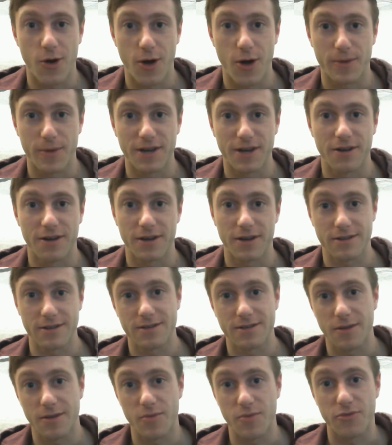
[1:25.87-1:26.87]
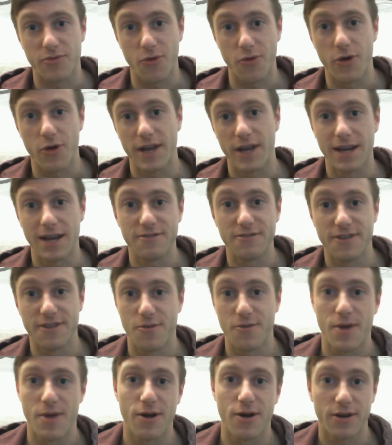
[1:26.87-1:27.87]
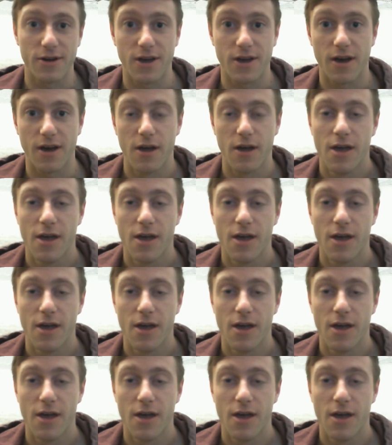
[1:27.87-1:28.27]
I mean, like I said before, he lives in America